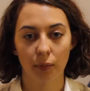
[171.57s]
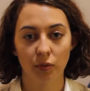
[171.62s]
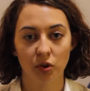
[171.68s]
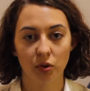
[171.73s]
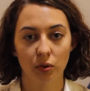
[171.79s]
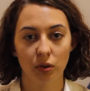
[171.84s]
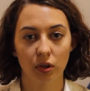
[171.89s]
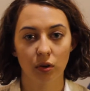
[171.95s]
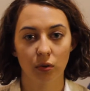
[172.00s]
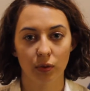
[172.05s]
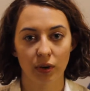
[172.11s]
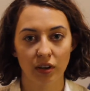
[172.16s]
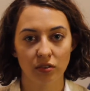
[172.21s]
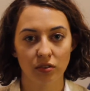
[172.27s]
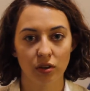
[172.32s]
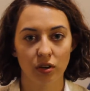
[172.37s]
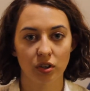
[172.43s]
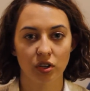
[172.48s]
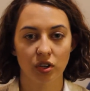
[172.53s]
do a little
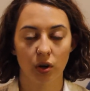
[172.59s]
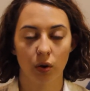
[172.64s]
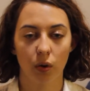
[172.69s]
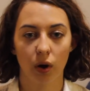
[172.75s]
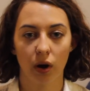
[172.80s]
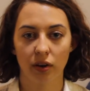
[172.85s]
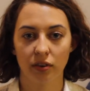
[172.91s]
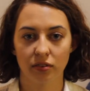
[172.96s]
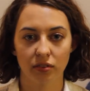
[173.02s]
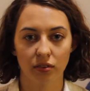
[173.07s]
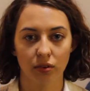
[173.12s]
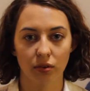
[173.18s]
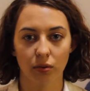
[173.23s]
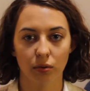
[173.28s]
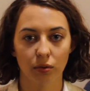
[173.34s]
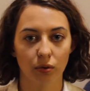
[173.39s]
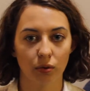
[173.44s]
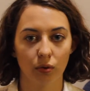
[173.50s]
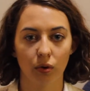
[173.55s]
research, go on to
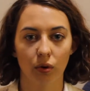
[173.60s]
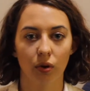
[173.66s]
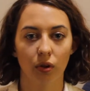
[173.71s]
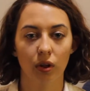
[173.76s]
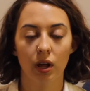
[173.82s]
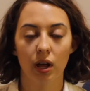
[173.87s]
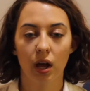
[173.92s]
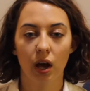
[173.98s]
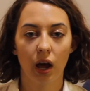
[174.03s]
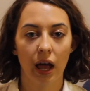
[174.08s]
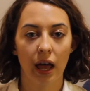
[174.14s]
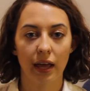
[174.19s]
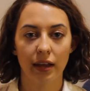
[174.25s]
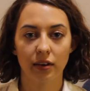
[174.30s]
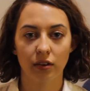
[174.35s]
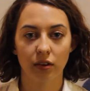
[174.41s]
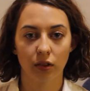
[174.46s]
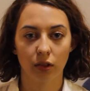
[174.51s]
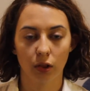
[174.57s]
Google
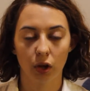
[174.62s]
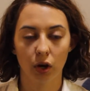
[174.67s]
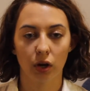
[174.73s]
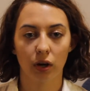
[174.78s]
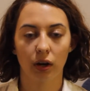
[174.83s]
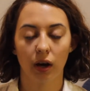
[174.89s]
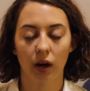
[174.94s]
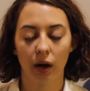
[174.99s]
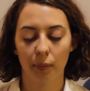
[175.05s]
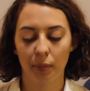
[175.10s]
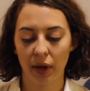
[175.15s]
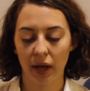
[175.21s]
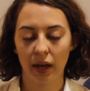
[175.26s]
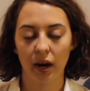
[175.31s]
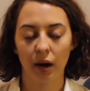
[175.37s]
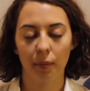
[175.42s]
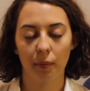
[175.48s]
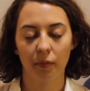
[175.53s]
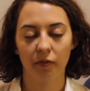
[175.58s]
and look a
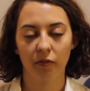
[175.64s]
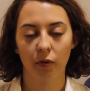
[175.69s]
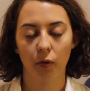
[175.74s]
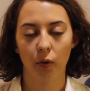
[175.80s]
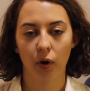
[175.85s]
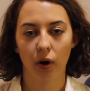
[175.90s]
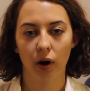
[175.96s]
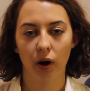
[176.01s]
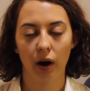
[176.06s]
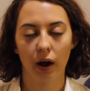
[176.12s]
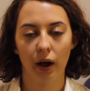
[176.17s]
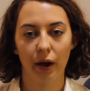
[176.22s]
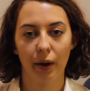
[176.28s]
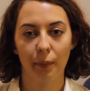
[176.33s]
bit for